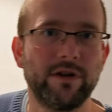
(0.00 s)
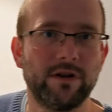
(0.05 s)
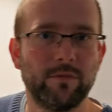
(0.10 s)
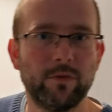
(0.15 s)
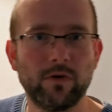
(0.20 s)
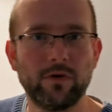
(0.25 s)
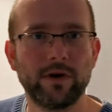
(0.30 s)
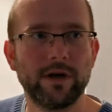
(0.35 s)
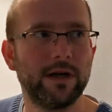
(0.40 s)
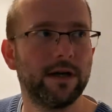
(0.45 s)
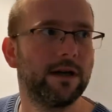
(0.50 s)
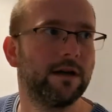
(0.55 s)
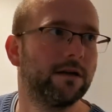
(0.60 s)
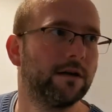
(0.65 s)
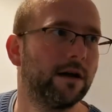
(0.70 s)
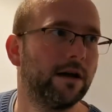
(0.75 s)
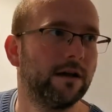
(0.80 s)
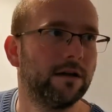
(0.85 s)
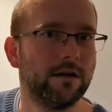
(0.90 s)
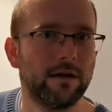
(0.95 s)
in the morning
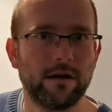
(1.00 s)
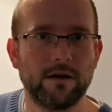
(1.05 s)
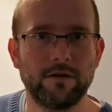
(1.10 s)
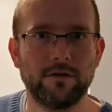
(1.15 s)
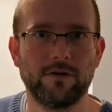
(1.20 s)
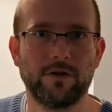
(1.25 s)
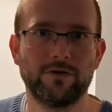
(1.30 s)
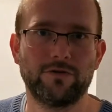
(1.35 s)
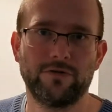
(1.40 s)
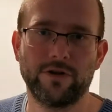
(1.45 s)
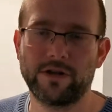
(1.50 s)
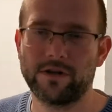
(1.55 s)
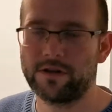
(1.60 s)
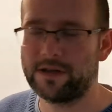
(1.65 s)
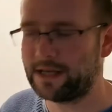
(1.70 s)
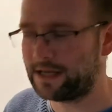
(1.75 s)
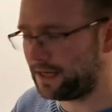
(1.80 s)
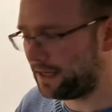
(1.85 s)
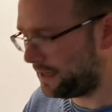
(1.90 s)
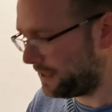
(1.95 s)
and not during the
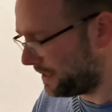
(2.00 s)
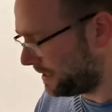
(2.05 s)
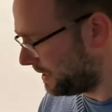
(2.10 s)
day.